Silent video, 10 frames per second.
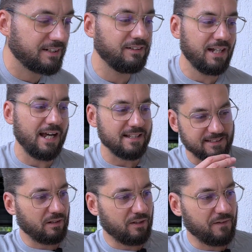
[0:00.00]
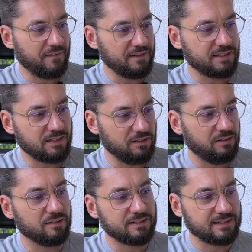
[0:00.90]
glance, this
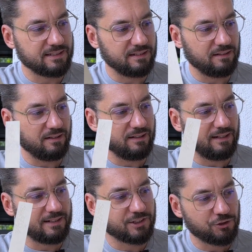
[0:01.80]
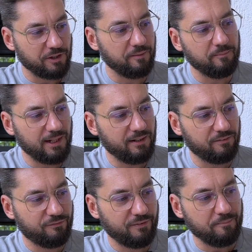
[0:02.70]
looks extremely
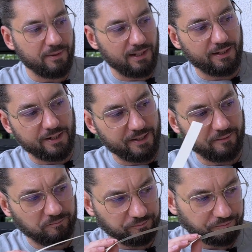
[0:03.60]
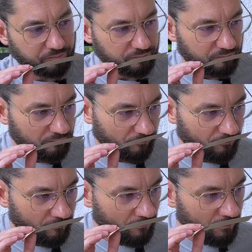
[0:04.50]
familiar.
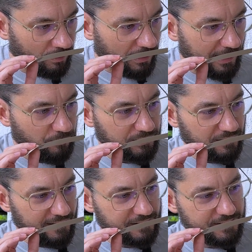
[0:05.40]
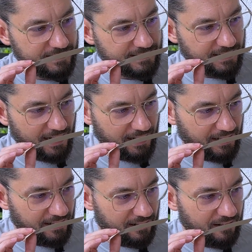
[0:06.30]
I would like to
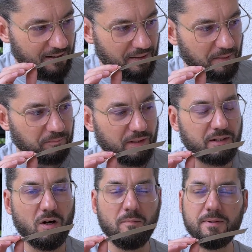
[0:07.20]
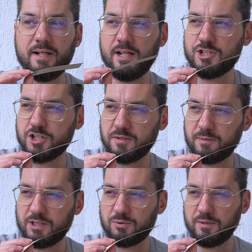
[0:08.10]
say a combination
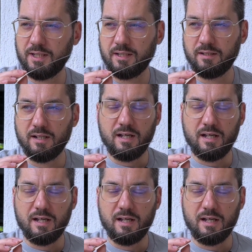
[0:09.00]
between